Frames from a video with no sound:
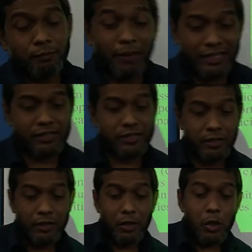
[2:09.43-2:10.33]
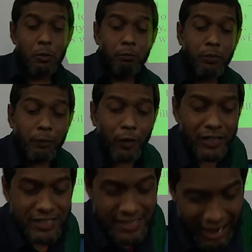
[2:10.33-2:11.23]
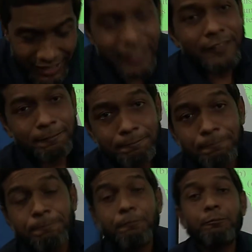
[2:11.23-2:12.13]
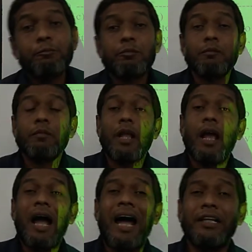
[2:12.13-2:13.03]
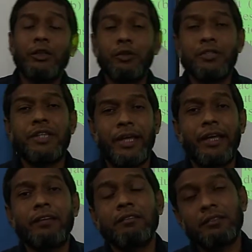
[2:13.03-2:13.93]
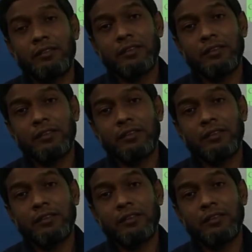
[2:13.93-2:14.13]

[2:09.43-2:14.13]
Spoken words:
But before starting, I should say,